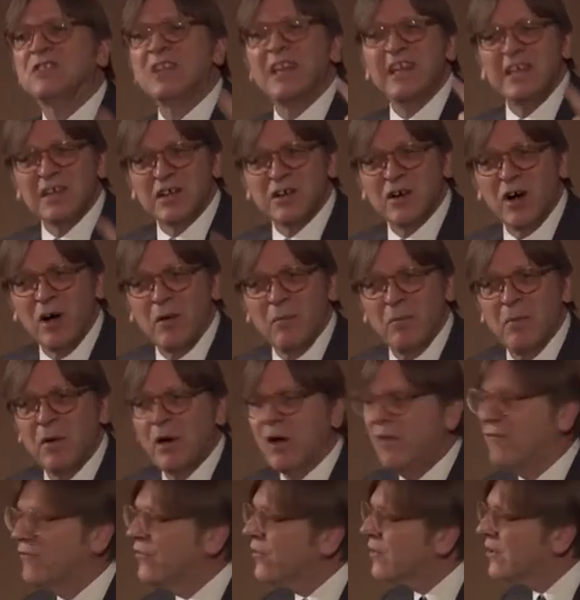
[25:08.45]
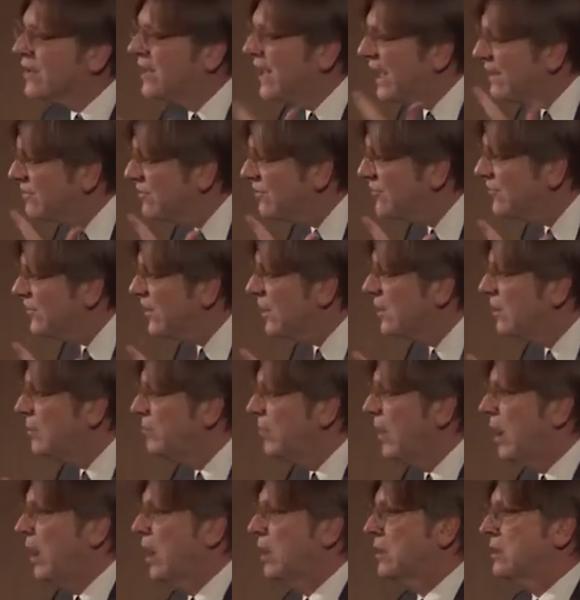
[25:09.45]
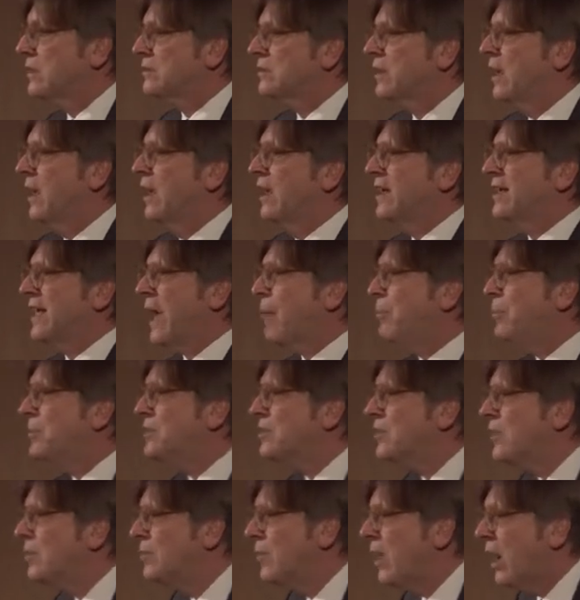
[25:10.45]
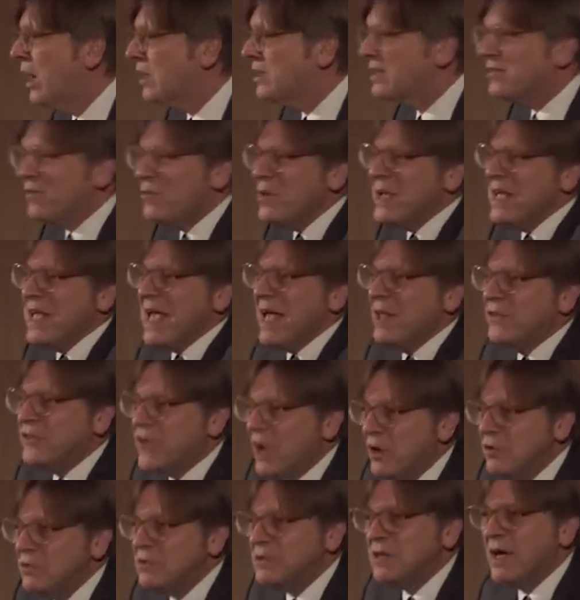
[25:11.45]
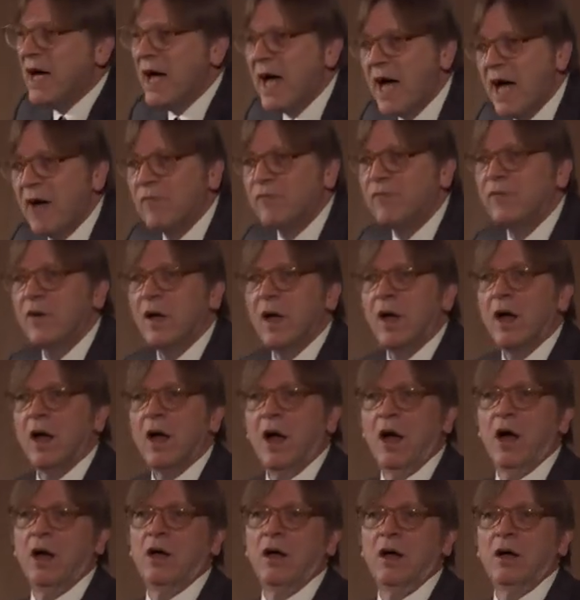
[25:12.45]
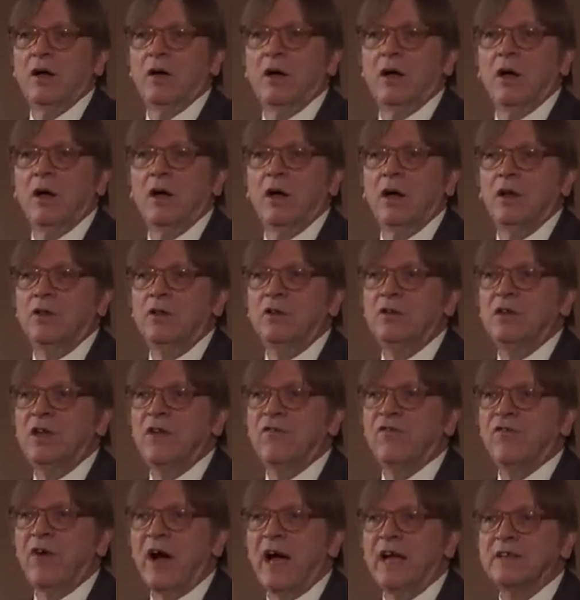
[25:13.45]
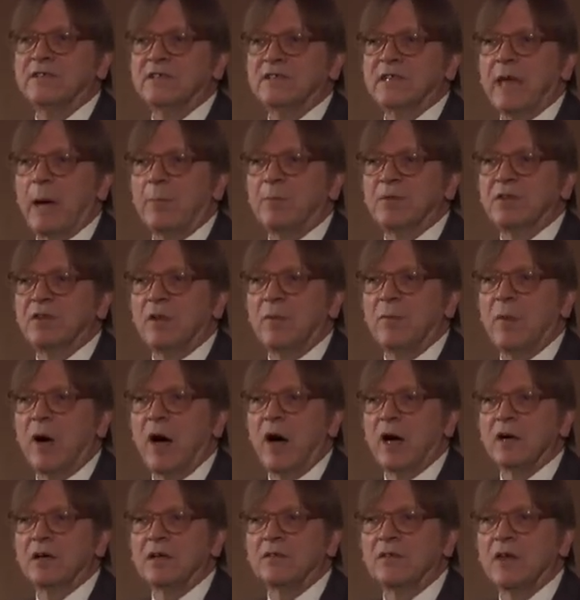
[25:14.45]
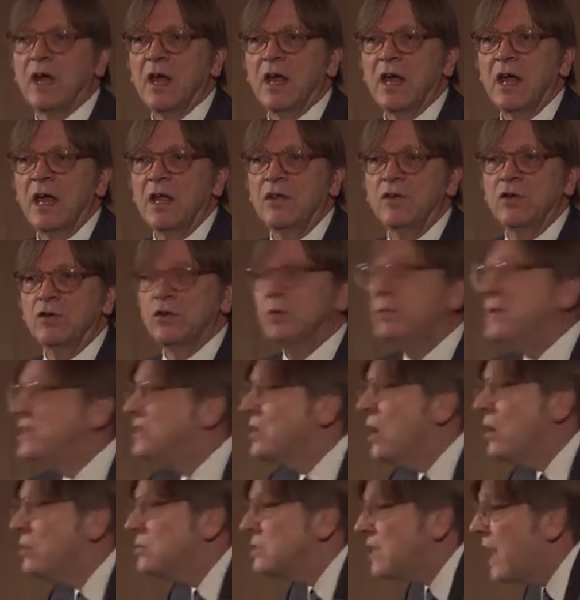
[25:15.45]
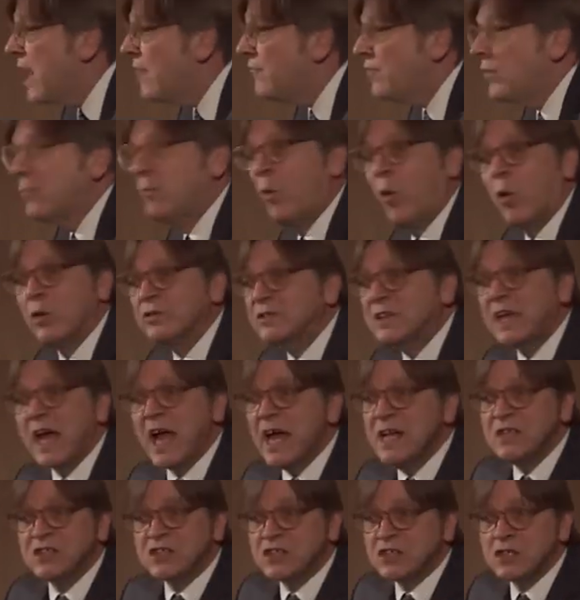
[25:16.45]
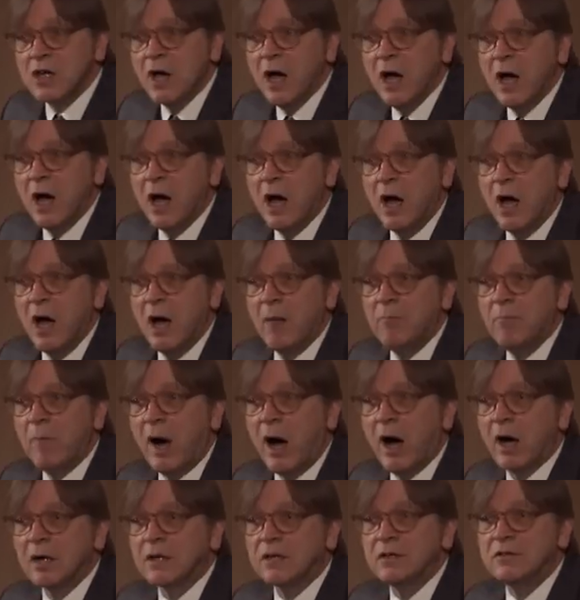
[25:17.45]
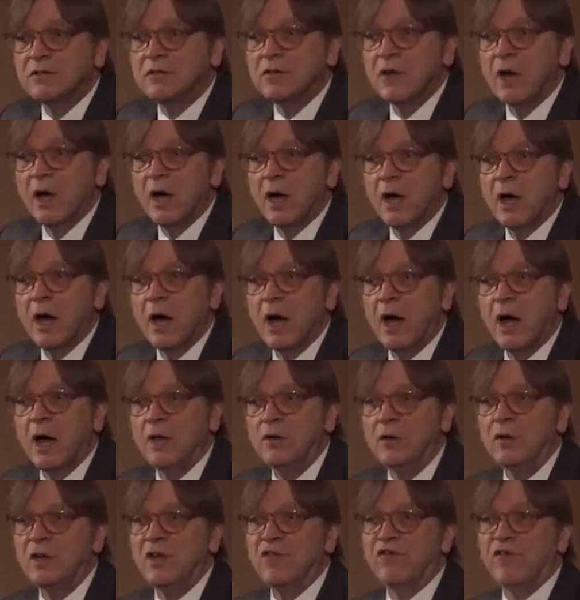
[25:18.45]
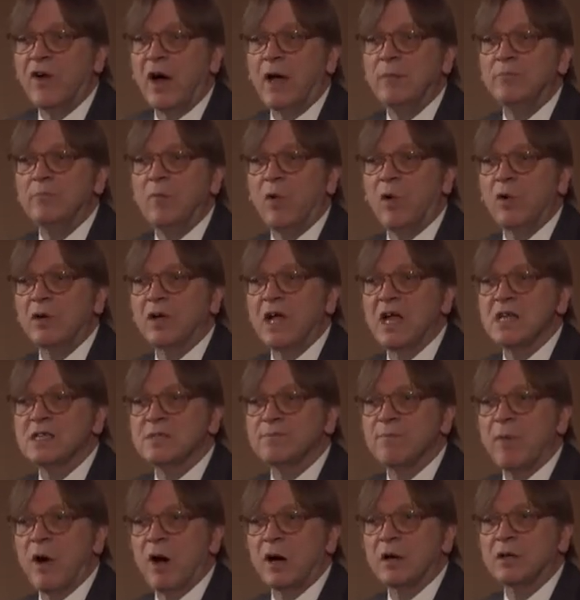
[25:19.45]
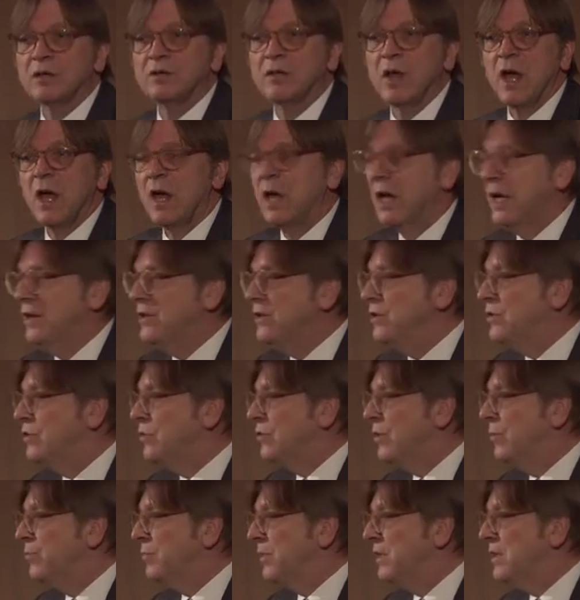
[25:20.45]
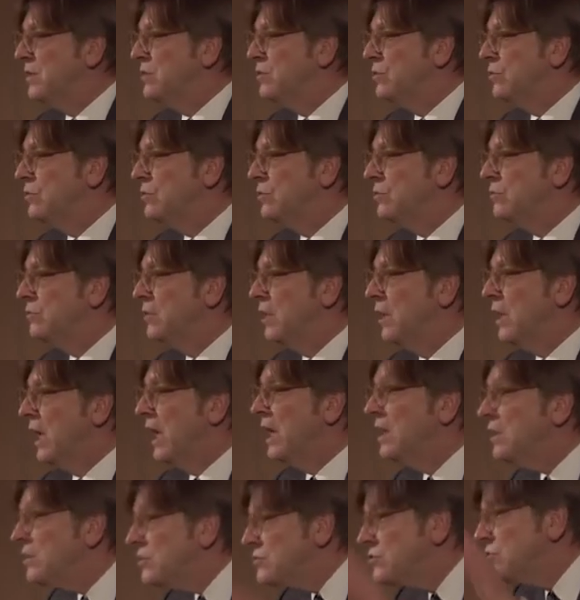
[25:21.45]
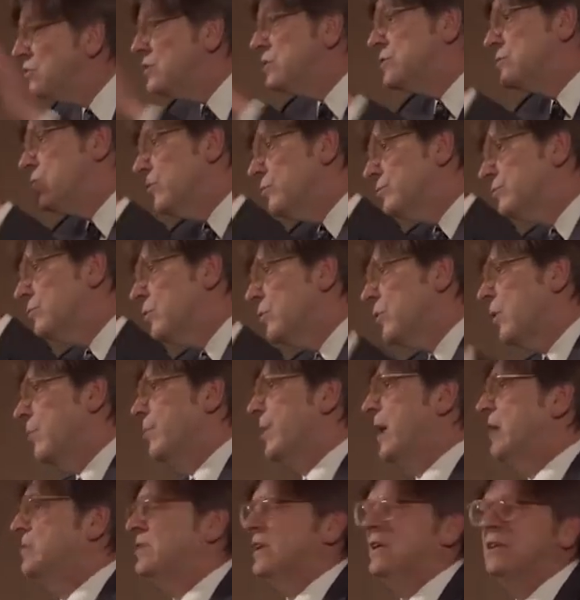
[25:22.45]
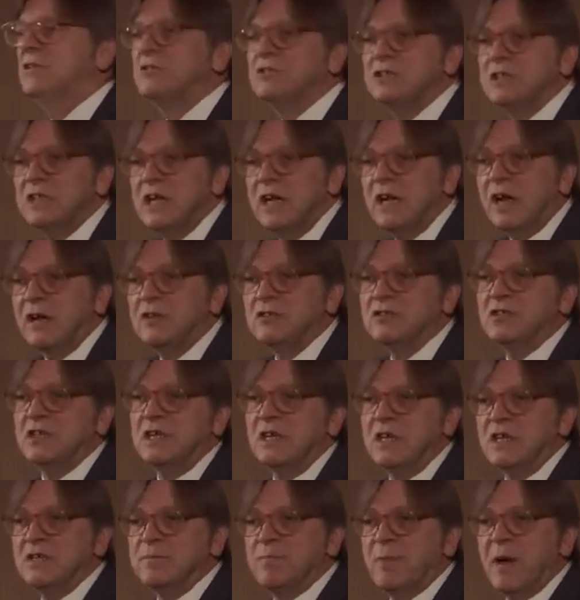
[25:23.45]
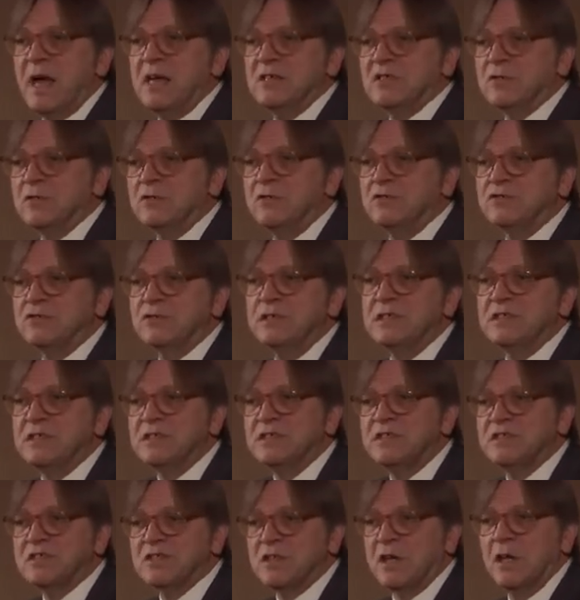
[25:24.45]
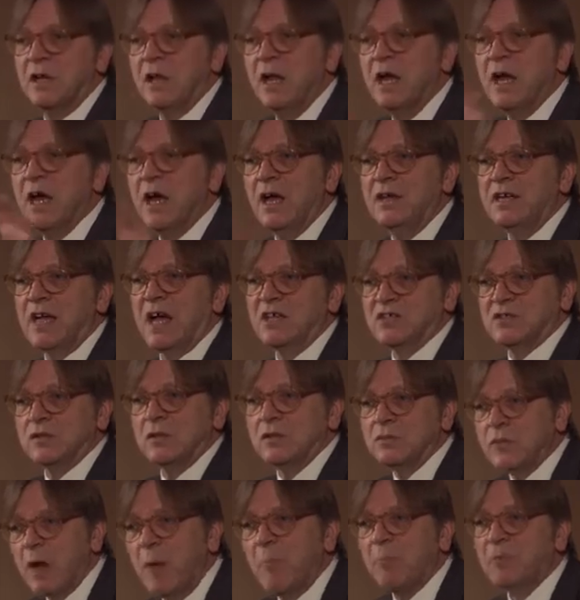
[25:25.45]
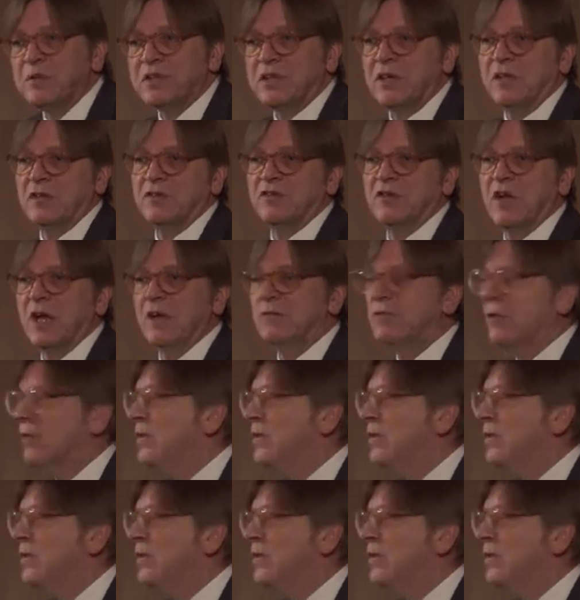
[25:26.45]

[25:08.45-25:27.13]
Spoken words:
Telecom, forget the single market. Capital market, we don't have a unified capital market in Union. We don't have a mortgage market, unified mortgage market in the European Union. Energy, don't talk about energy. Energy is based on the treaty, is still a national competence.